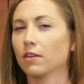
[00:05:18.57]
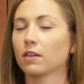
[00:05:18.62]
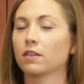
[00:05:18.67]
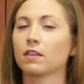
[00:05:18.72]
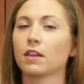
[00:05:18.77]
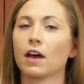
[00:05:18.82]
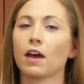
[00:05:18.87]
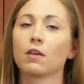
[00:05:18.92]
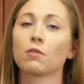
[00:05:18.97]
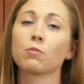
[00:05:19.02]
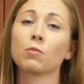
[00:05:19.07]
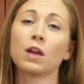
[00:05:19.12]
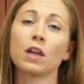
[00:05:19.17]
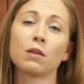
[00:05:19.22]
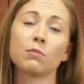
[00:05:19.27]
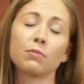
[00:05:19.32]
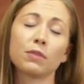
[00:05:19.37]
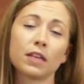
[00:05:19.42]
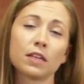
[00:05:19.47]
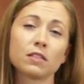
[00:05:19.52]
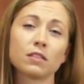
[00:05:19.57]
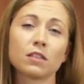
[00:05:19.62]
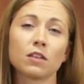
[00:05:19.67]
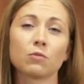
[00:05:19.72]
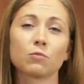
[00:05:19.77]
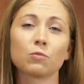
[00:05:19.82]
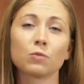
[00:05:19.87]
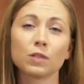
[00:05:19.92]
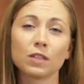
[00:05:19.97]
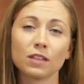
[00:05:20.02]
that that whey blends
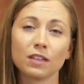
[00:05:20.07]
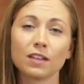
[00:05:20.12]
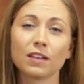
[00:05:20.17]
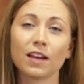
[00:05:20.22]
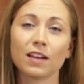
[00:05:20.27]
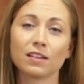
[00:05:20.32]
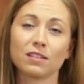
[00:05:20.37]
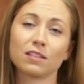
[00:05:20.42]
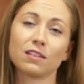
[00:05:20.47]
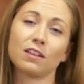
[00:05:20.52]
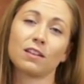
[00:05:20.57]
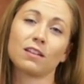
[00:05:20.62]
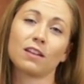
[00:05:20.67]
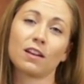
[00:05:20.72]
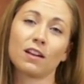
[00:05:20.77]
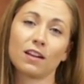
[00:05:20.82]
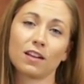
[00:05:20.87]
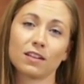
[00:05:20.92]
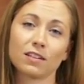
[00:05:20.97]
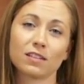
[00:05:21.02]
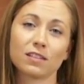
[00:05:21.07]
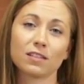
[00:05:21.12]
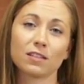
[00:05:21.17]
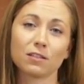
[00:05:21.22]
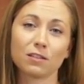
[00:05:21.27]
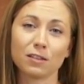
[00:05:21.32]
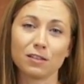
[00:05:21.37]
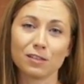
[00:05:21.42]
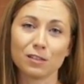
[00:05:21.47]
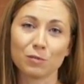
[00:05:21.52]
in really nicely and that it gets
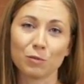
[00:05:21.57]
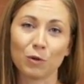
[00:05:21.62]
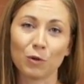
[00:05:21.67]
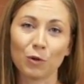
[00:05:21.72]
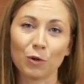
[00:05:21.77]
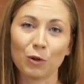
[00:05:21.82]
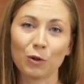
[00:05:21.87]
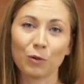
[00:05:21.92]
silky smooth.